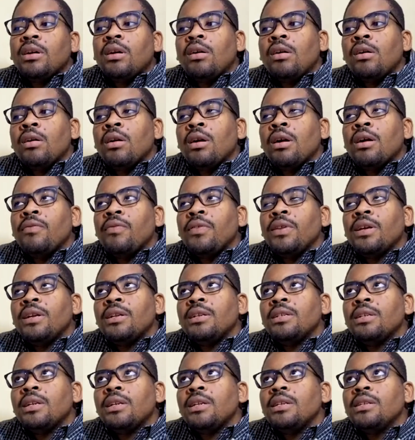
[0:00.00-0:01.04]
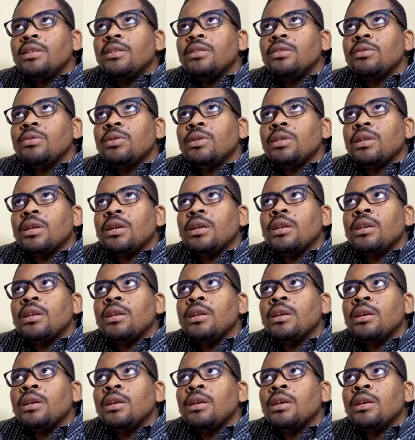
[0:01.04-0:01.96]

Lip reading: or a financial institution,